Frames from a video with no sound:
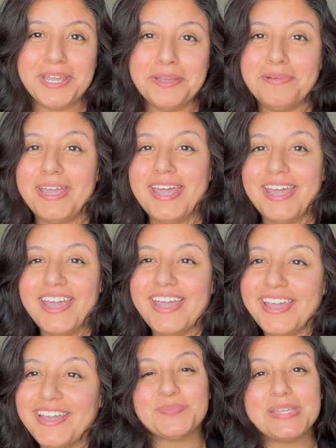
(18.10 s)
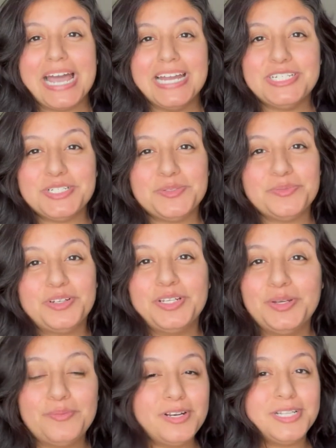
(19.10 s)
YouTube, hey! I just
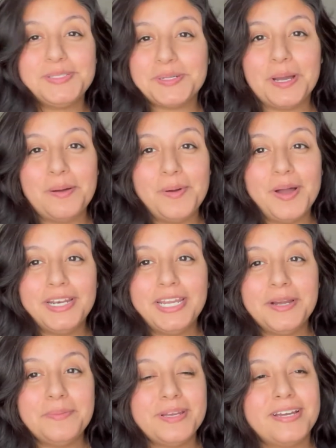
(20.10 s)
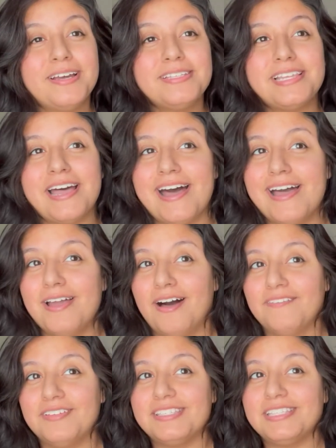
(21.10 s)
really wanted to come on here because I
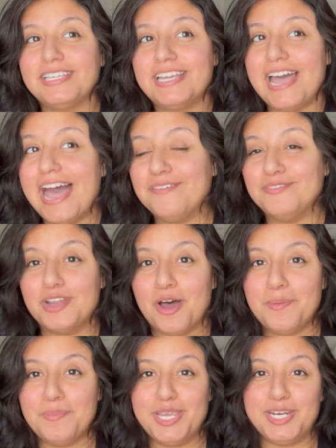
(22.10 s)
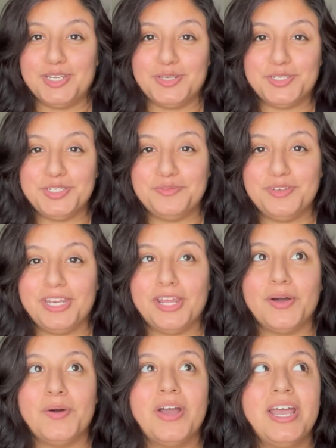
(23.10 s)
obviously have not made a YouTube
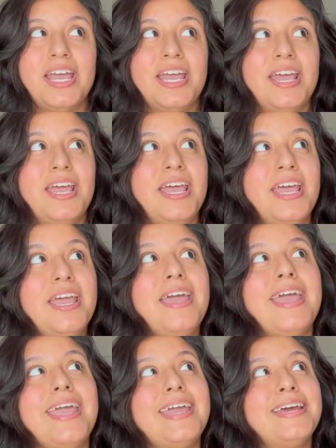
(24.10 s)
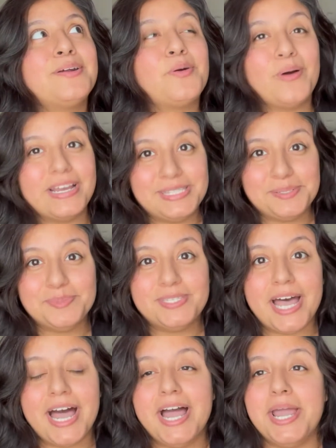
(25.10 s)
video in quite some
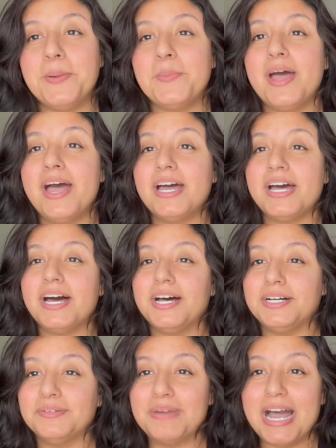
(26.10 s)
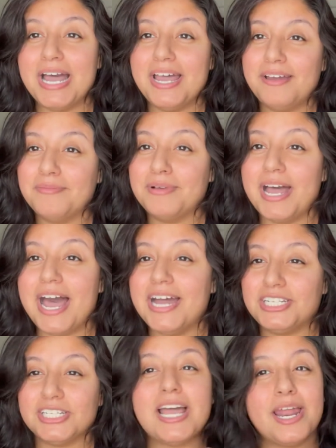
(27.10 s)
time. Um, I, I
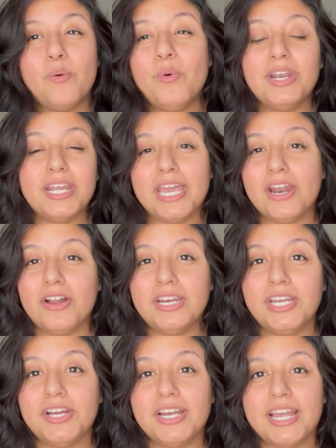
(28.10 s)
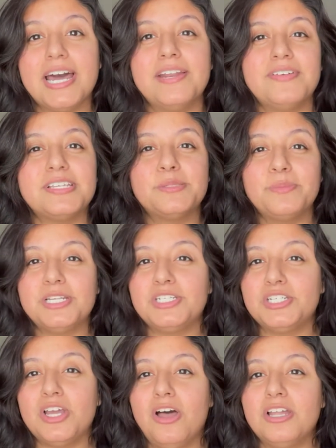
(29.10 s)
just kind of want to get on here and kind of explain
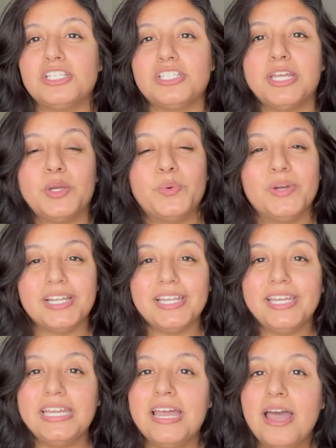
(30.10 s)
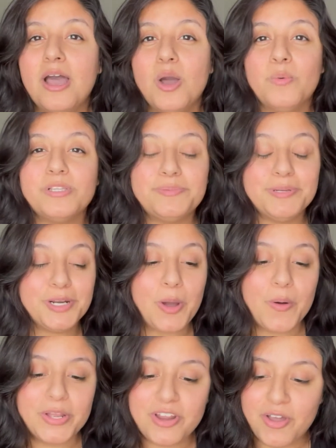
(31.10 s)
to y'all just like quickly what's been
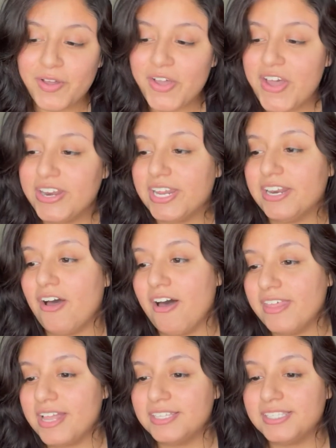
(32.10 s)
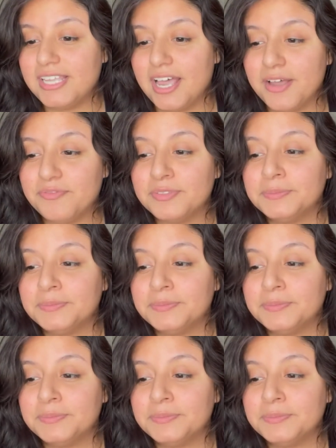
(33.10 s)
going on and all that stuff.